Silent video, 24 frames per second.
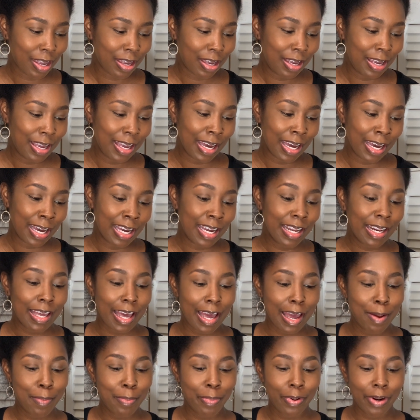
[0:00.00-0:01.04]
yeah, it
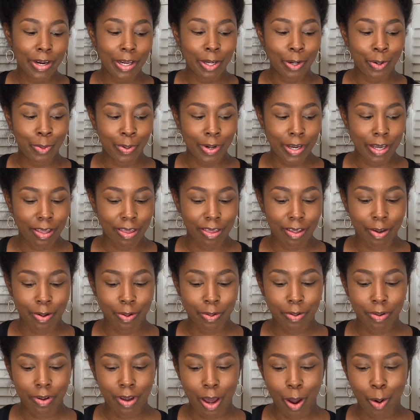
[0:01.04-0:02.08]
came pretty quick
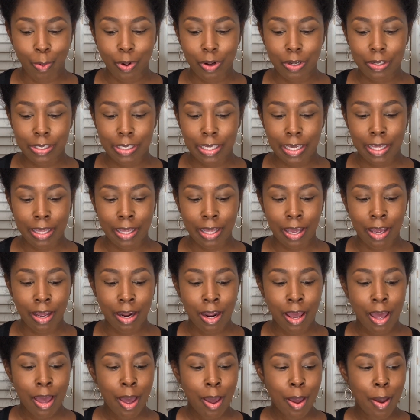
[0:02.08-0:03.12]
though, I will say that.
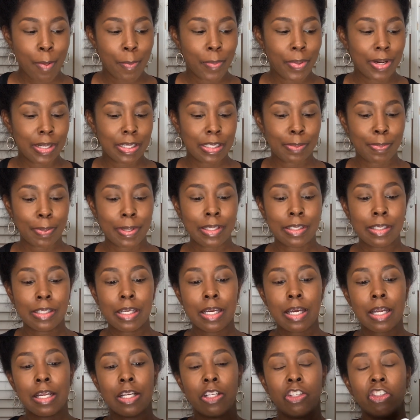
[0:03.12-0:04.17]
But it's
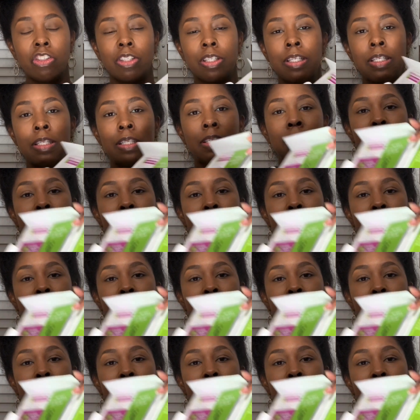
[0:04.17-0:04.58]
basically just